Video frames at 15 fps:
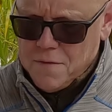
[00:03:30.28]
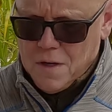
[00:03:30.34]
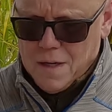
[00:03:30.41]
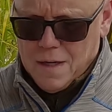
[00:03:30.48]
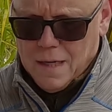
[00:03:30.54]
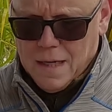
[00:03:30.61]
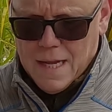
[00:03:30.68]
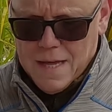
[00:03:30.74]
got a
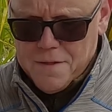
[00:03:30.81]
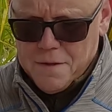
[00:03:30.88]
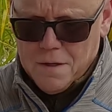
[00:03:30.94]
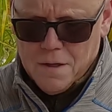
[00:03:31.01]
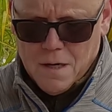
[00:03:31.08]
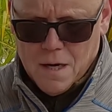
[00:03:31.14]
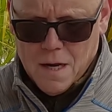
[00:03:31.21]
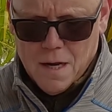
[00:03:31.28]

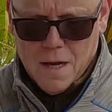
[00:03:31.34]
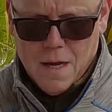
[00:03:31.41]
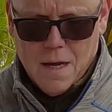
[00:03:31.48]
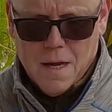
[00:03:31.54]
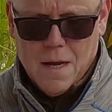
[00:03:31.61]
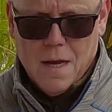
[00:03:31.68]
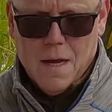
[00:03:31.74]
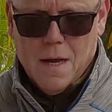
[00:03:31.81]
leather
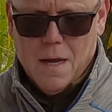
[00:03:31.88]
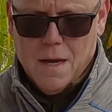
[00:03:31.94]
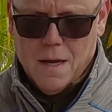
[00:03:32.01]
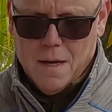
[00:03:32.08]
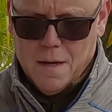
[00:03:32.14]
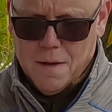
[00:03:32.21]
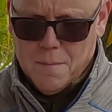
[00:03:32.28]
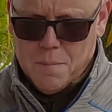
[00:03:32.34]

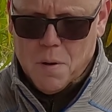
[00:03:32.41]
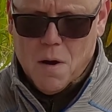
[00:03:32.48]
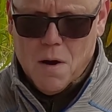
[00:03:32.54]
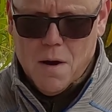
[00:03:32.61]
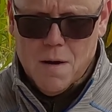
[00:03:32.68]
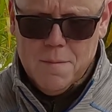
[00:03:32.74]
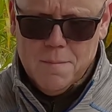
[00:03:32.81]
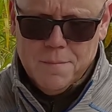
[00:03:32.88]

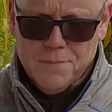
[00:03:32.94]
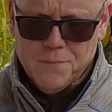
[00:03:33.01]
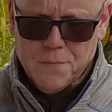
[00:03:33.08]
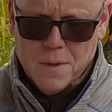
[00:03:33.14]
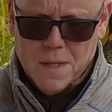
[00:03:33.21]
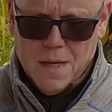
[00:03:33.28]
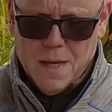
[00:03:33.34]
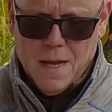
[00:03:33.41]
palm
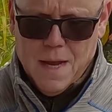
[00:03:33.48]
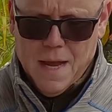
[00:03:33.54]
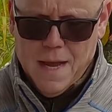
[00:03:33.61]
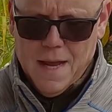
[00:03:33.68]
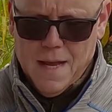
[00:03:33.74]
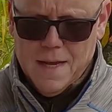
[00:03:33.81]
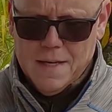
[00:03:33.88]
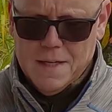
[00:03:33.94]

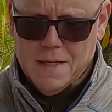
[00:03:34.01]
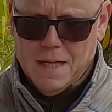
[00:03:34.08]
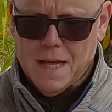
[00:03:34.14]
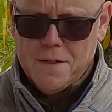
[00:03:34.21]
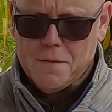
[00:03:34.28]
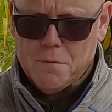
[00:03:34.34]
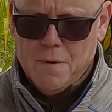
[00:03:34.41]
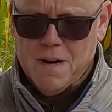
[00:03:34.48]
and a
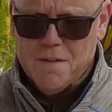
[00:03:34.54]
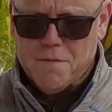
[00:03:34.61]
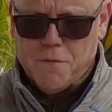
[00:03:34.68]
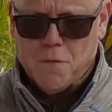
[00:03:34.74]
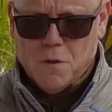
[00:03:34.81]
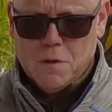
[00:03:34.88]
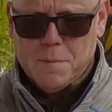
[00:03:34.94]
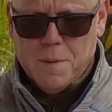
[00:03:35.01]
leather
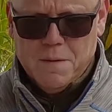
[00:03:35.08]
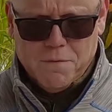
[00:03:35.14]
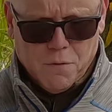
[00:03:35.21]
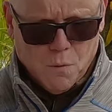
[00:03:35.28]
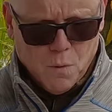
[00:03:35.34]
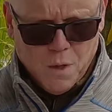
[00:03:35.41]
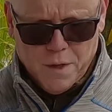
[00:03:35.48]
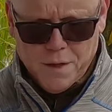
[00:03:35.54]
reinforcement for
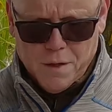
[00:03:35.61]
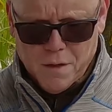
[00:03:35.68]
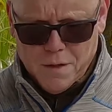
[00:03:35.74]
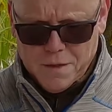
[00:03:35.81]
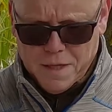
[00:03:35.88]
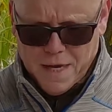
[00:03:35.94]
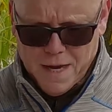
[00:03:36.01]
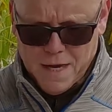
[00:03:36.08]
where you're
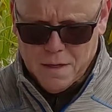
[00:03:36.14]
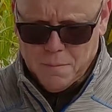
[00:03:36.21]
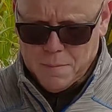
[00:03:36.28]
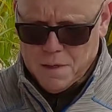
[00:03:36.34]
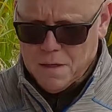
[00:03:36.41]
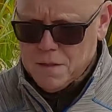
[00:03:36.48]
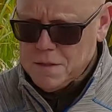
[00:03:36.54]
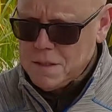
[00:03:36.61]
on the
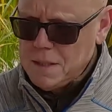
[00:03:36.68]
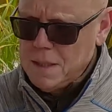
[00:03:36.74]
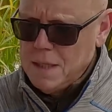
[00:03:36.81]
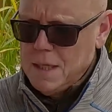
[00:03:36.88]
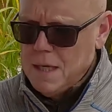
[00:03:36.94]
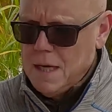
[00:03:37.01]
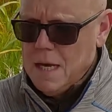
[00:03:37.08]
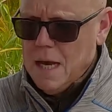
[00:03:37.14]
handlebars,
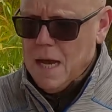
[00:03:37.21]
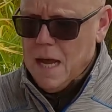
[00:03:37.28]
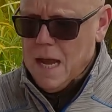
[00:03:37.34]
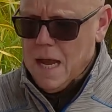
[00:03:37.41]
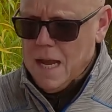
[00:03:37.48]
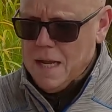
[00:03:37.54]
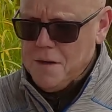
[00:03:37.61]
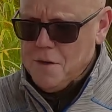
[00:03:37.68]

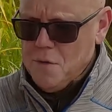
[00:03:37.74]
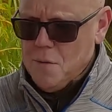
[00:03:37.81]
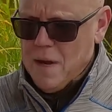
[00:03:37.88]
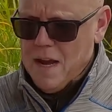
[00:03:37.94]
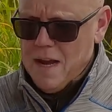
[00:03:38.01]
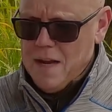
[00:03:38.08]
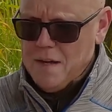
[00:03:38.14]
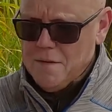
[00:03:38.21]
and you
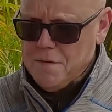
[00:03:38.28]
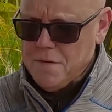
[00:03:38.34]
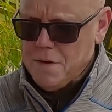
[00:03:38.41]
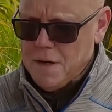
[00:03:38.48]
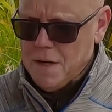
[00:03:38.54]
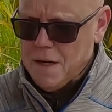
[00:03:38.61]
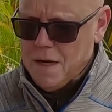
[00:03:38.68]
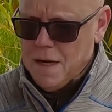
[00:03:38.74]
have
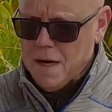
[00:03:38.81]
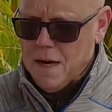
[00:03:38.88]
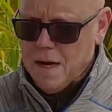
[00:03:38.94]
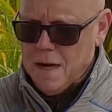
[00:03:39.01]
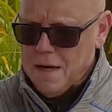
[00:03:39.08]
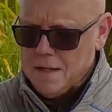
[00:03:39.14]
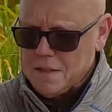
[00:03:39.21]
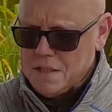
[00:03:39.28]

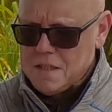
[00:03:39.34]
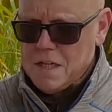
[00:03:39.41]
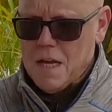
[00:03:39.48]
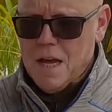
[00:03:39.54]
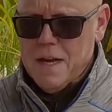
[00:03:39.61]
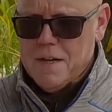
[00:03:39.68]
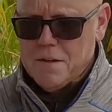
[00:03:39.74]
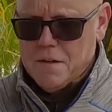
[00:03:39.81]
a
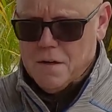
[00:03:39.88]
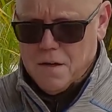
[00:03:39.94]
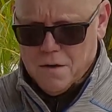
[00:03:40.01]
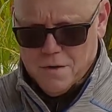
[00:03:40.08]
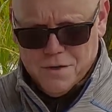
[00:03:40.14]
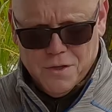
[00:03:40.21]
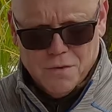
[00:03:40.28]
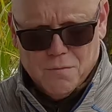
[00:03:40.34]
slider
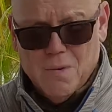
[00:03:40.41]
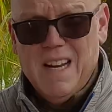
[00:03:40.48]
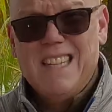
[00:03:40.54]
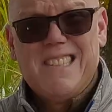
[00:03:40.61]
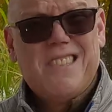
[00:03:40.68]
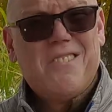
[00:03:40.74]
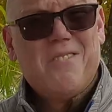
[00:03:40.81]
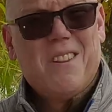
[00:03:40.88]
on your
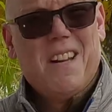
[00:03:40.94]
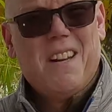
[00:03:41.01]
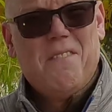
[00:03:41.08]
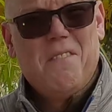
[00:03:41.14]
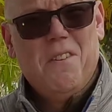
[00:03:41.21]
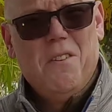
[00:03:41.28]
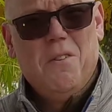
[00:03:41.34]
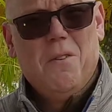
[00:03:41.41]
wrist so that
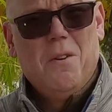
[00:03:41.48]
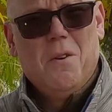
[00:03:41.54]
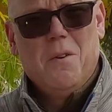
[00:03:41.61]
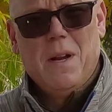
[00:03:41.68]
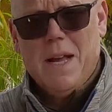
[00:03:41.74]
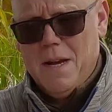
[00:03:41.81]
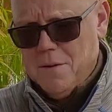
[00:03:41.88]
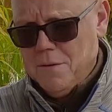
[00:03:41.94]
if you do go
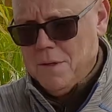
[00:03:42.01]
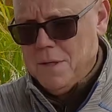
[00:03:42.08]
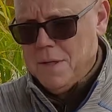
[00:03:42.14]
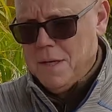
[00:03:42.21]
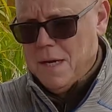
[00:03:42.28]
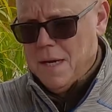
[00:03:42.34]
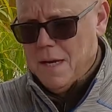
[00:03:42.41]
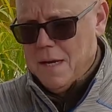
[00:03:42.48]
down,
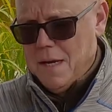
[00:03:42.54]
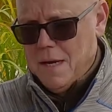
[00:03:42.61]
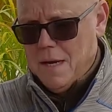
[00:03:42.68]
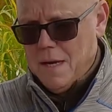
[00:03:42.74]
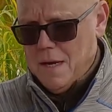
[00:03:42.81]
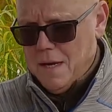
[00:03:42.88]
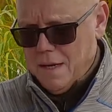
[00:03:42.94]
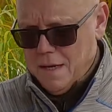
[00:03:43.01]

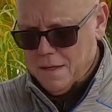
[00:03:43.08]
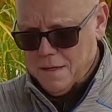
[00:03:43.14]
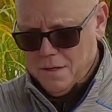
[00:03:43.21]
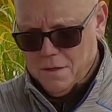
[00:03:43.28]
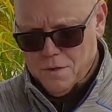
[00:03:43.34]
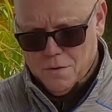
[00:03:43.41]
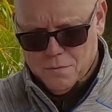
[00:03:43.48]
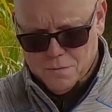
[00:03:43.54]

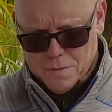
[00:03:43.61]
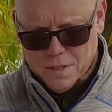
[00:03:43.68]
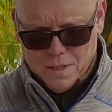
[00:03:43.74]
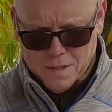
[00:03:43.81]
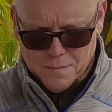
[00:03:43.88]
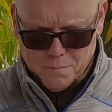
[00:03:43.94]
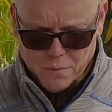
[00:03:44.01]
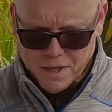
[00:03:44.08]
you don't
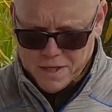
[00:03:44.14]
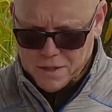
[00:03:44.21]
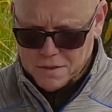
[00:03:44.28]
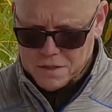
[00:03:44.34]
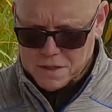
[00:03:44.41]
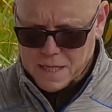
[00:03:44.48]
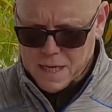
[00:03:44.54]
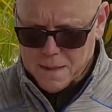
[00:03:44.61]
break your
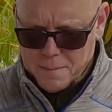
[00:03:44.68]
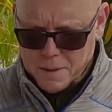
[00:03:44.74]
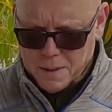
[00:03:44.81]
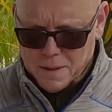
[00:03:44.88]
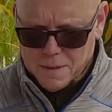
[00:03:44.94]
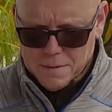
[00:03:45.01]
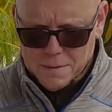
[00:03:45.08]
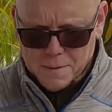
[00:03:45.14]

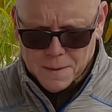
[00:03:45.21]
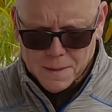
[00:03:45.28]
scapula.